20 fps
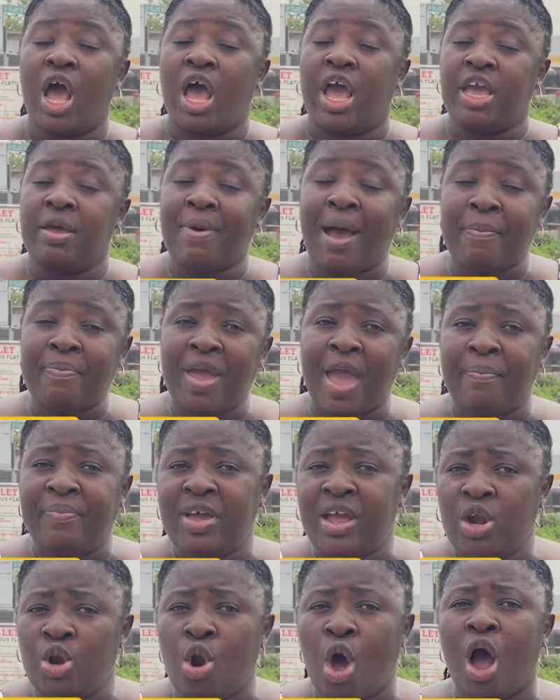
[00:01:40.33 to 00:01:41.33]
It might be a
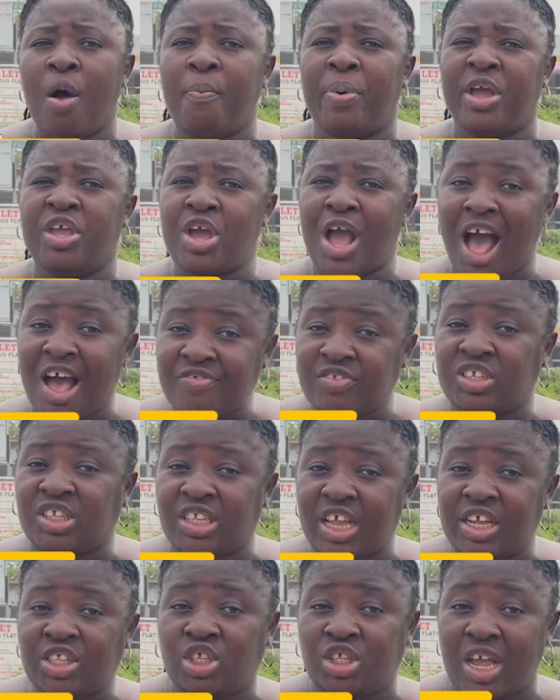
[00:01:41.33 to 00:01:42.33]
bit long, but you have to
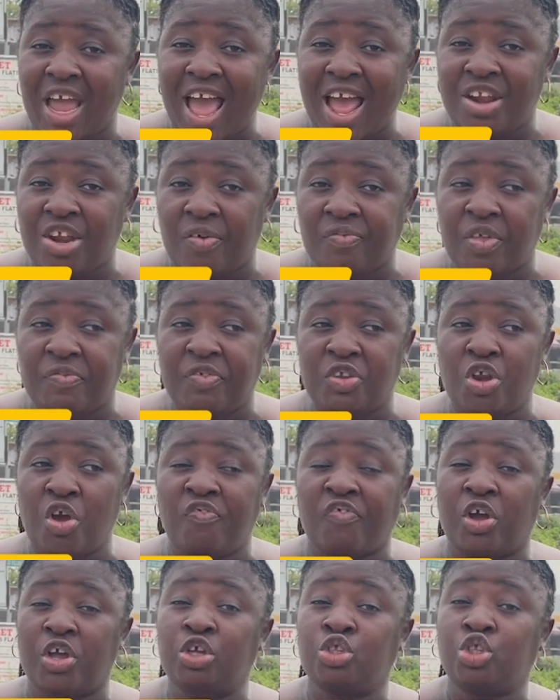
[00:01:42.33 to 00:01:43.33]
stay to the end of the video
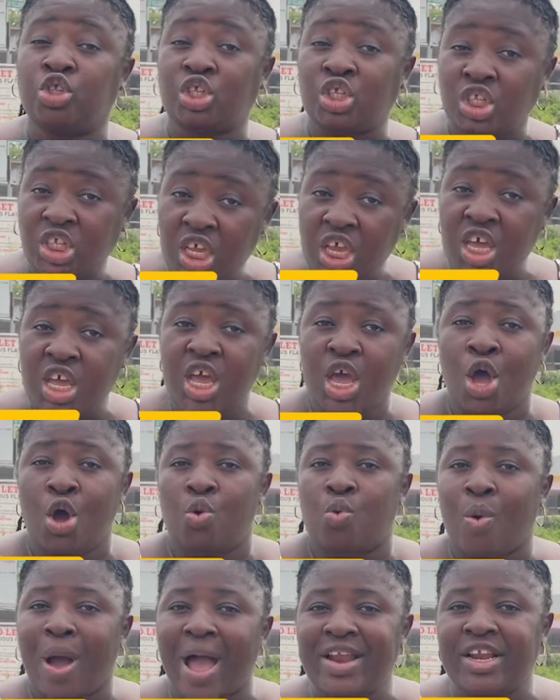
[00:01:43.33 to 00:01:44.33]
for you to see
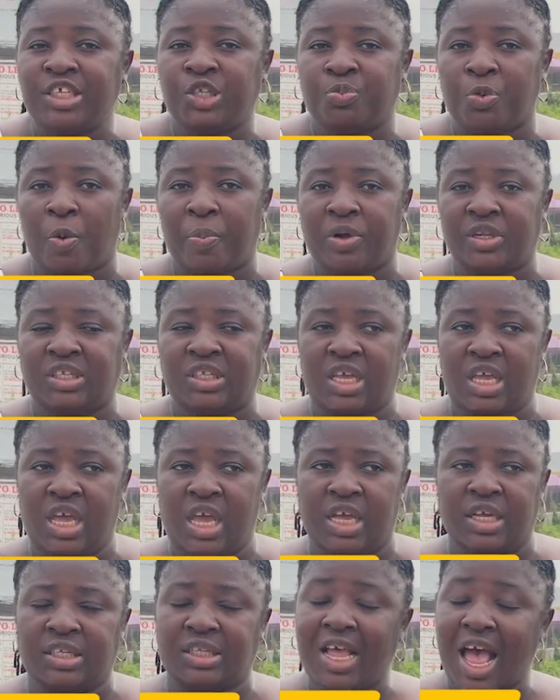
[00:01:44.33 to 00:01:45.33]
where this property
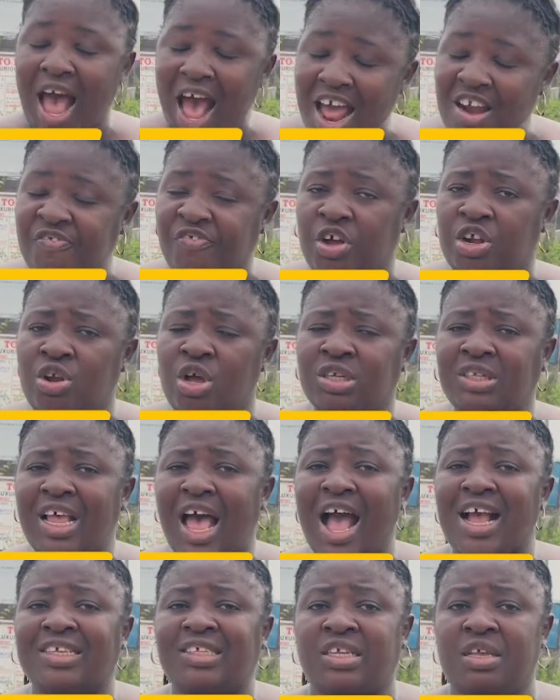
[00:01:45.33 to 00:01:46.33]
is. And for those
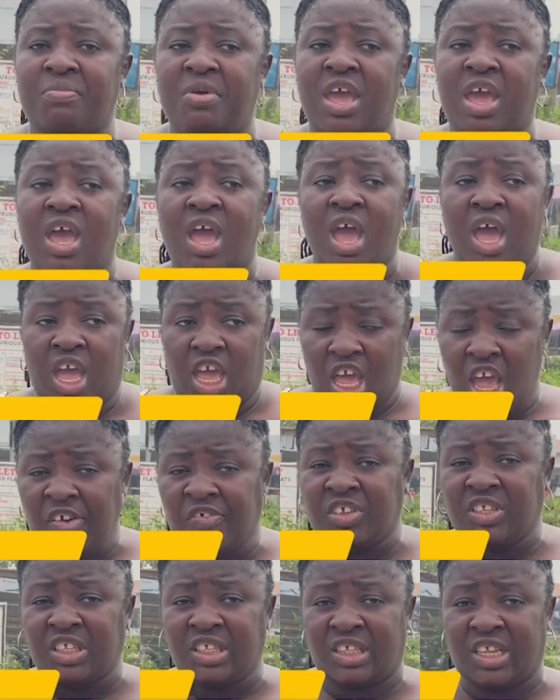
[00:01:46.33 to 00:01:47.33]
asking me if
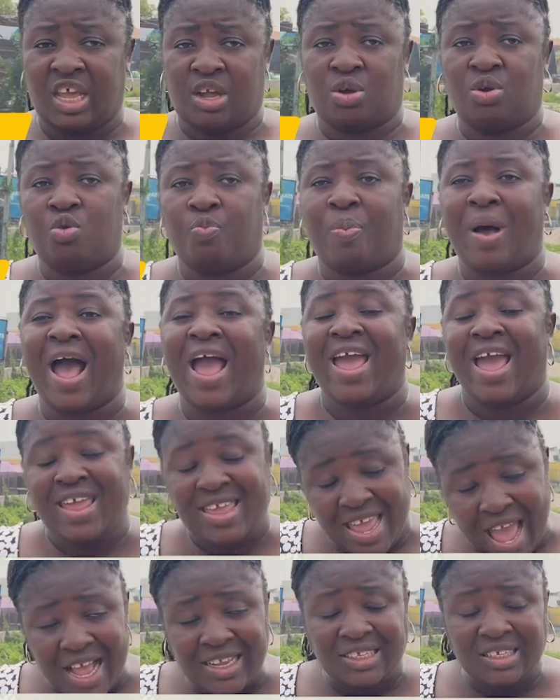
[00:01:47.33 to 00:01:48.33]
it is a good buy,
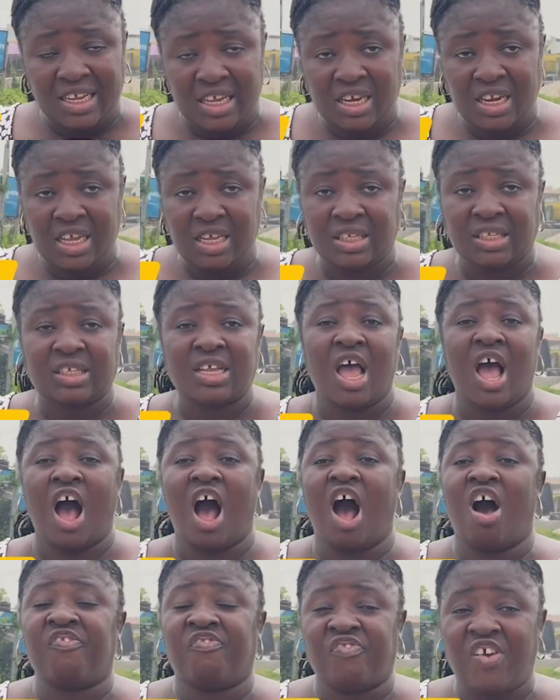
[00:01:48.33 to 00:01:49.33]
yes it is
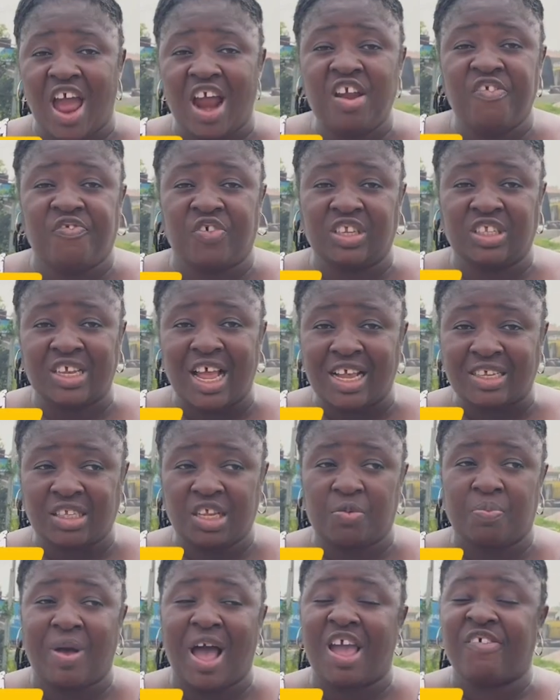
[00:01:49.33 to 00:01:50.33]
a very
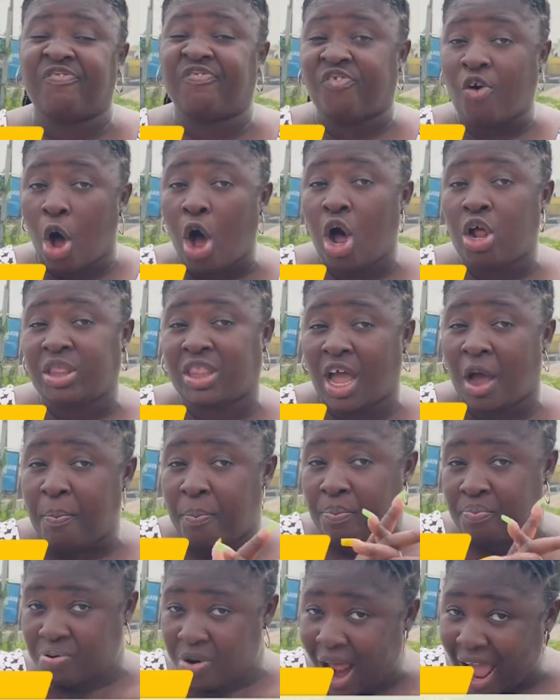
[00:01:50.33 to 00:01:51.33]
fantastic buy for the
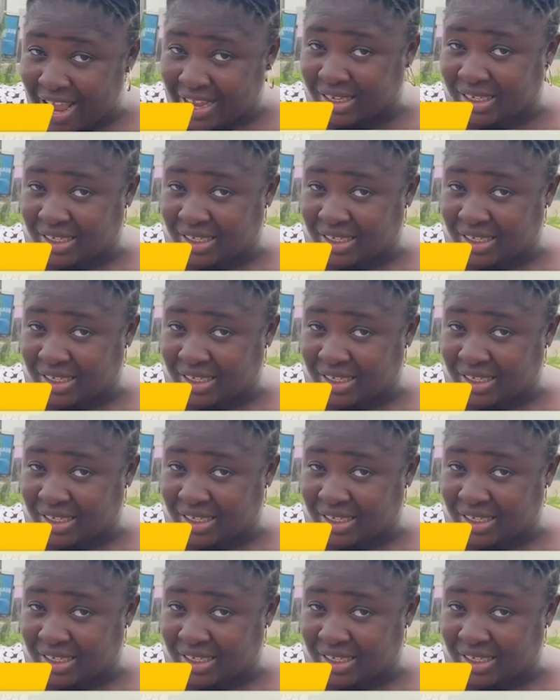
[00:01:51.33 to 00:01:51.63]
price.